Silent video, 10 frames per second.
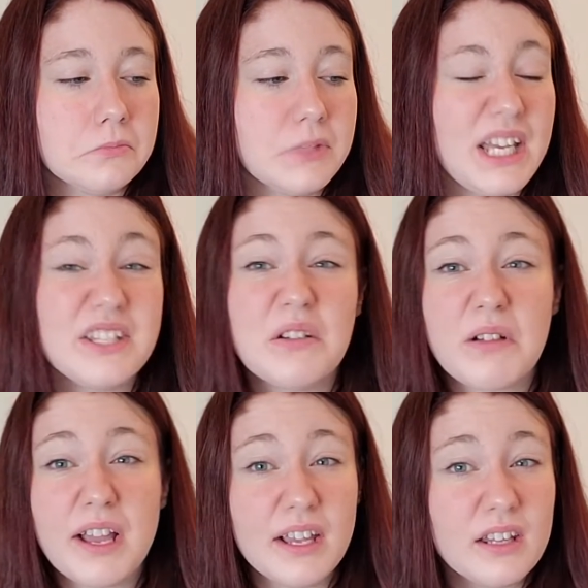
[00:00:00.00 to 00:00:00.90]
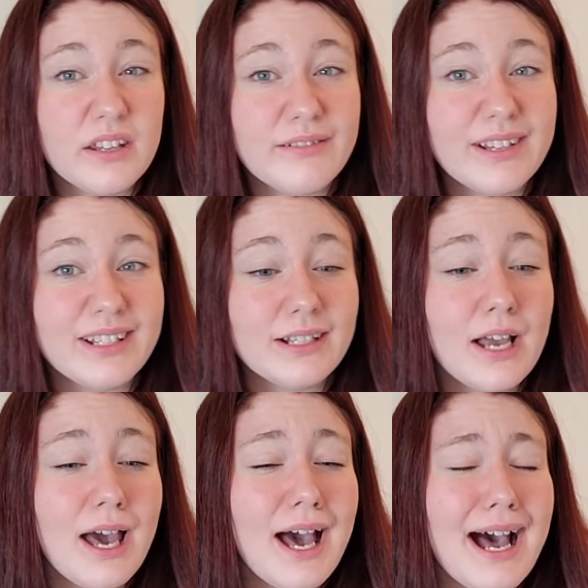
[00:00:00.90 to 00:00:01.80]
it's okayly written.
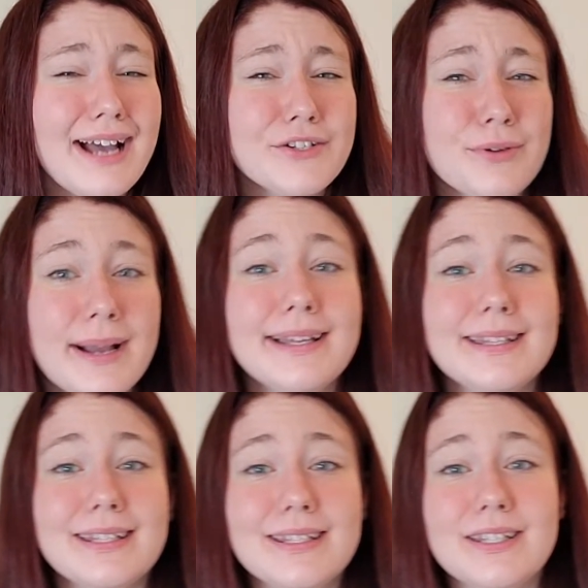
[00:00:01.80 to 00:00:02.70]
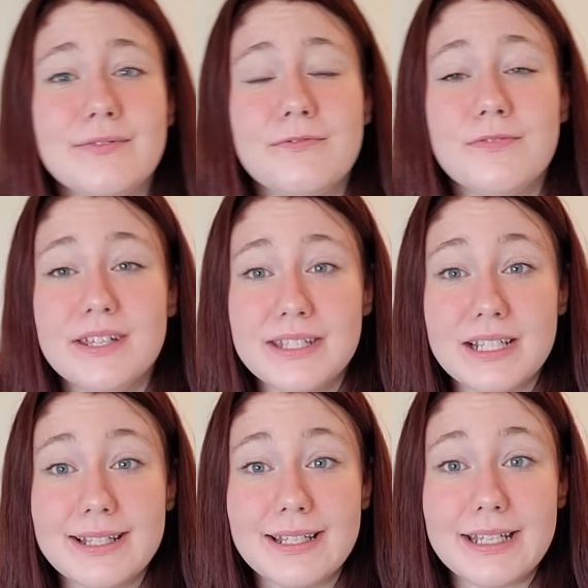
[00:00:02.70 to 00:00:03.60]
I tried this
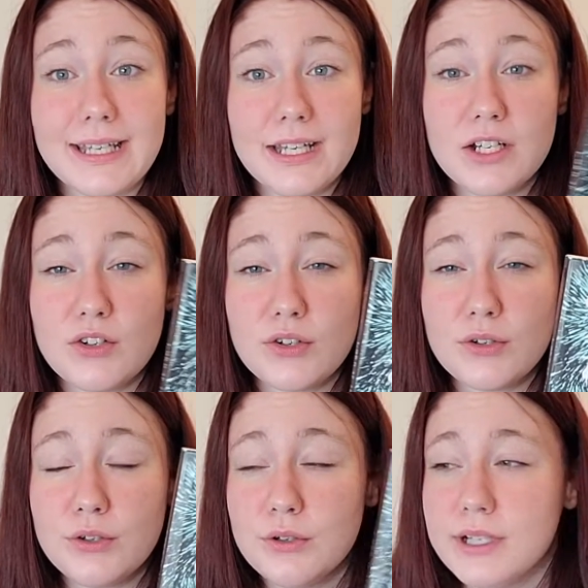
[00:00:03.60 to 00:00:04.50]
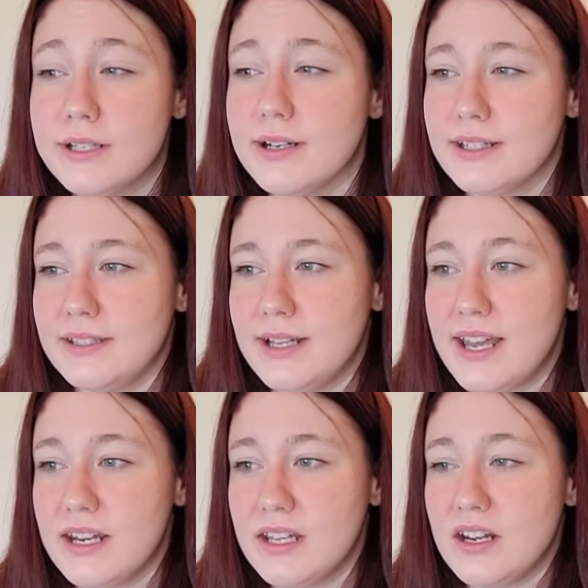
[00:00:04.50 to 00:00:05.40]
physically, could not
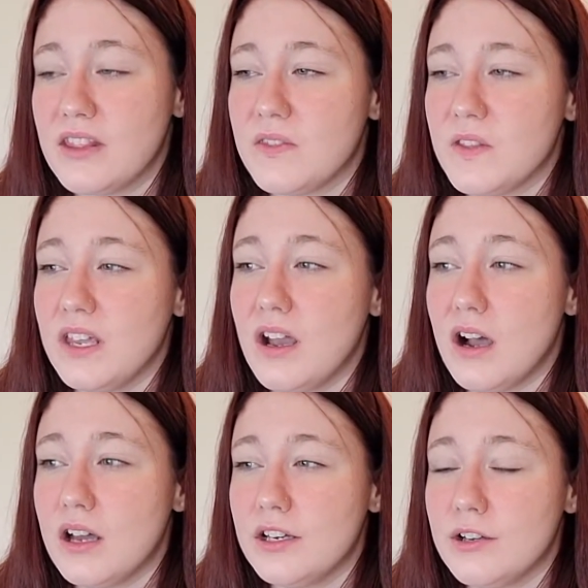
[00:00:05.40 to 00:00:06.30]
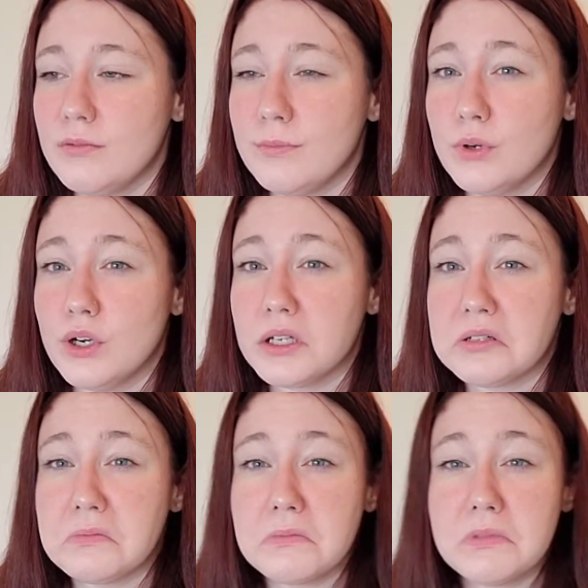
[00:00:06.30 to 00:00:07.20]
stand it. The audiobook
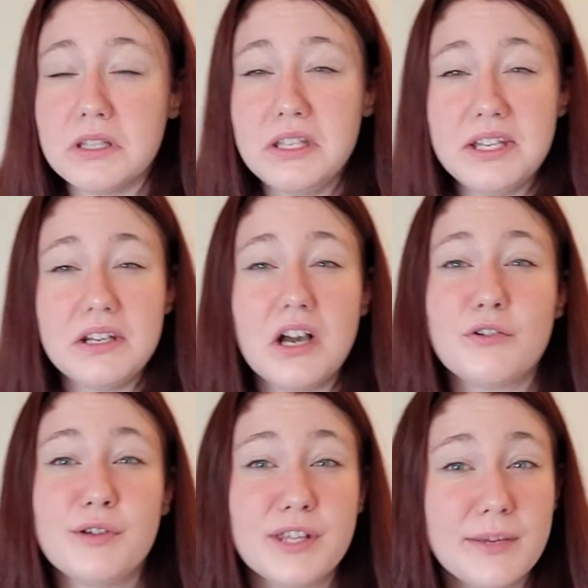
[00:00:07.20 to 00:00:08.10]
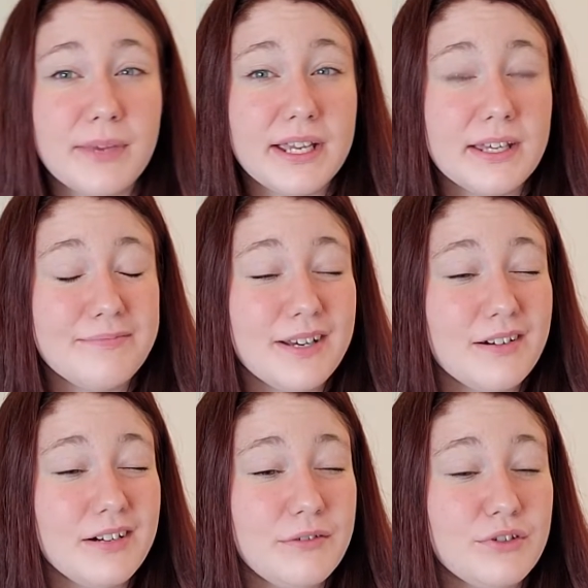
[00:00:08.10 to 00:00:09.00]
did not really make it
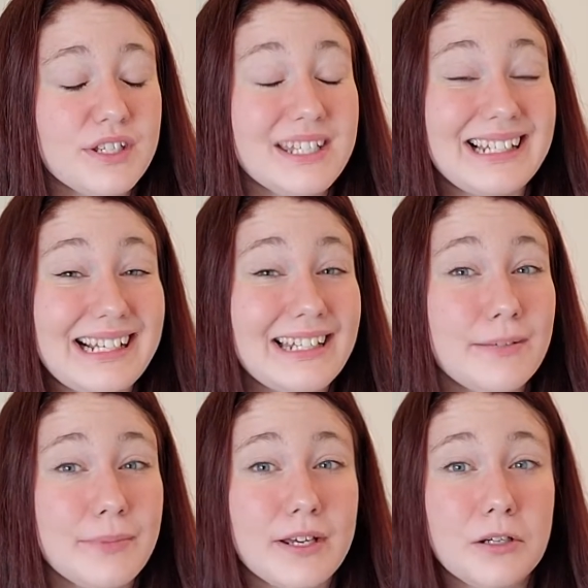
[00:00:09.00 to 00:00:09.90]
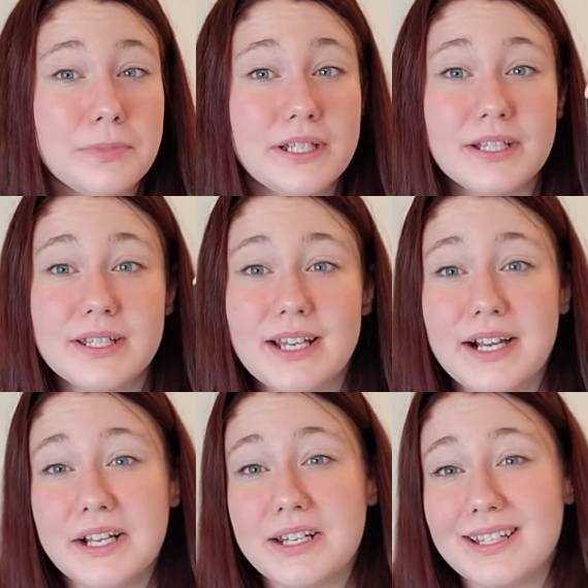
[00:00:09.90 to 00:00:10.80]
better. It was just slightly better because I
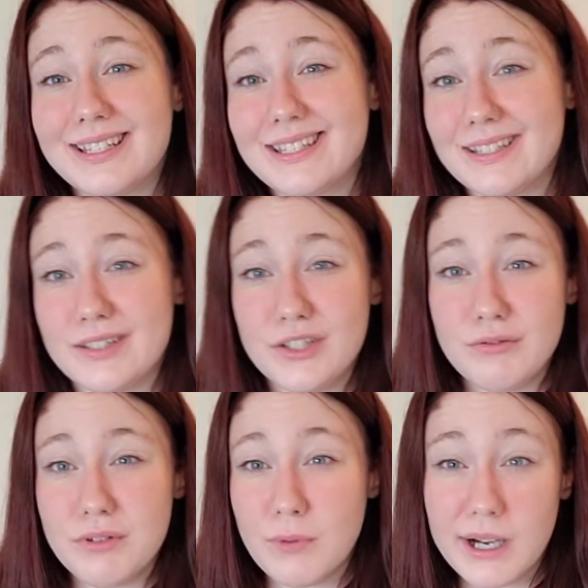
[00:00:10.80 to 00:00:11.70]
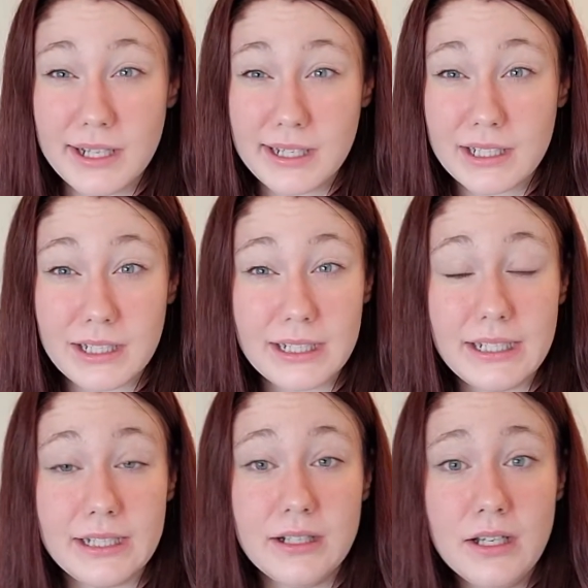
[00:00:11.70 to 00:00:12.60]
could at least listen to it while I
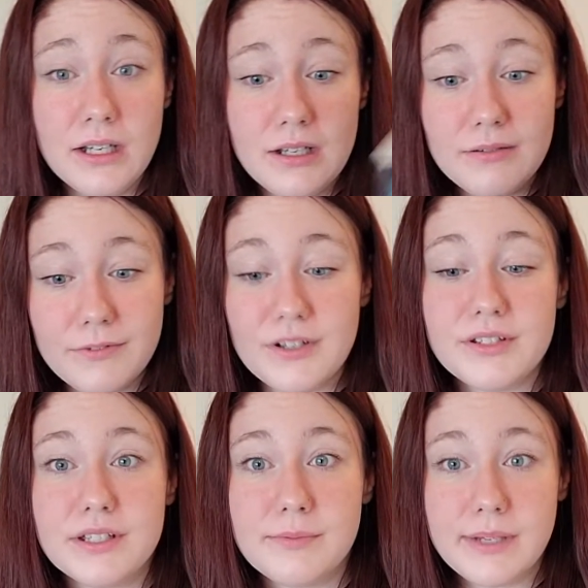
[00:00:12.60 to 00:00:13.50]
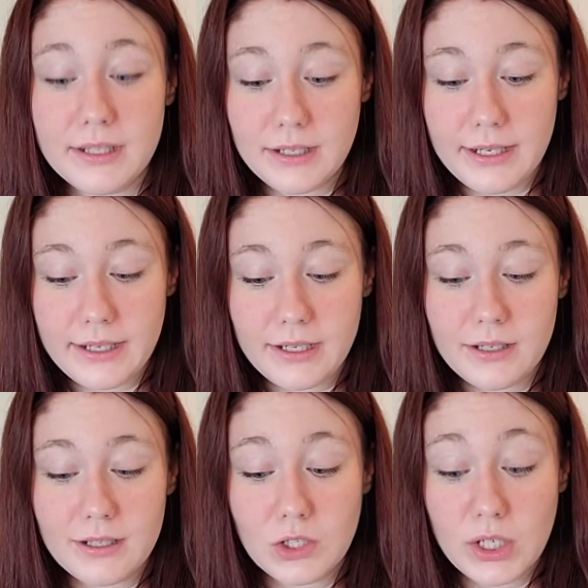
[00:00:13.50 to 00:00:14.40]
clean versus being like
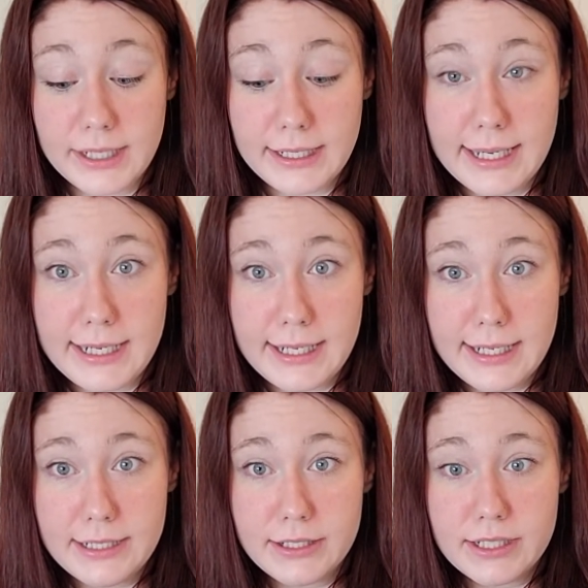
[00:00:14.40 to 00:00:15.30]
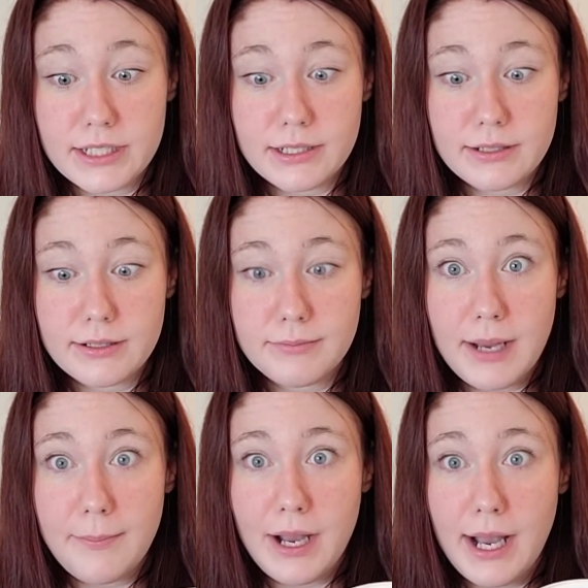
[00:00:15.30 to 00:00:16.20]
looking at it and just my
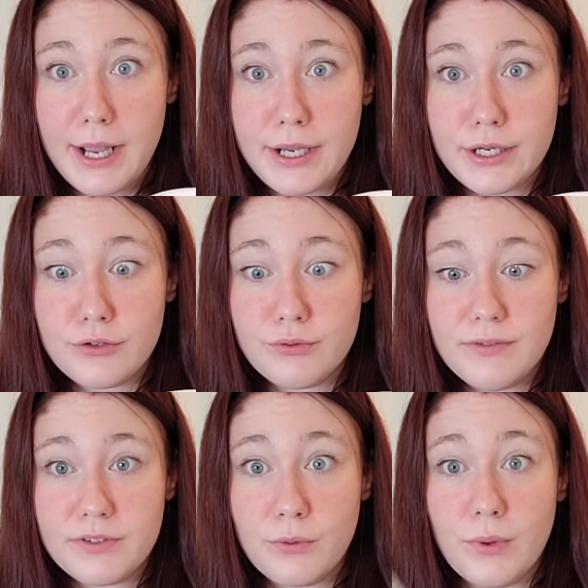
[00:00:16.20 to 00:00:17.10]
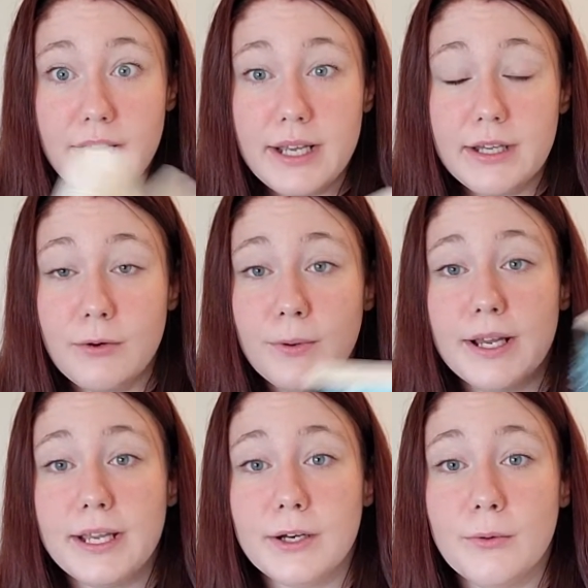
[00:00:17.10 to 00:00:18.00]
mind drift away and
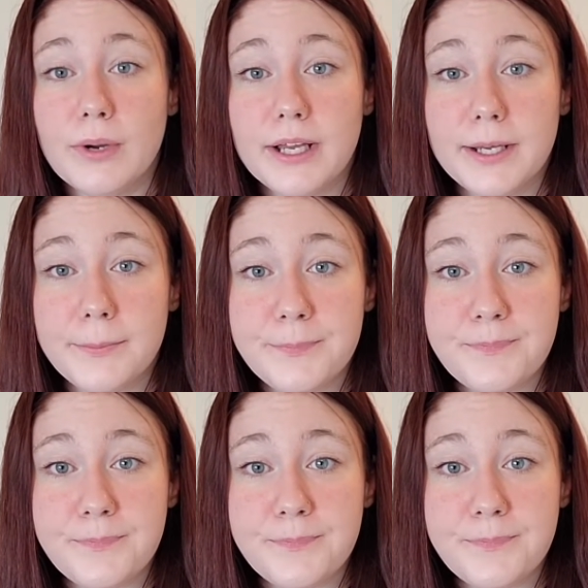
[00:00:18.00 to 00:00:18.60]
away and away.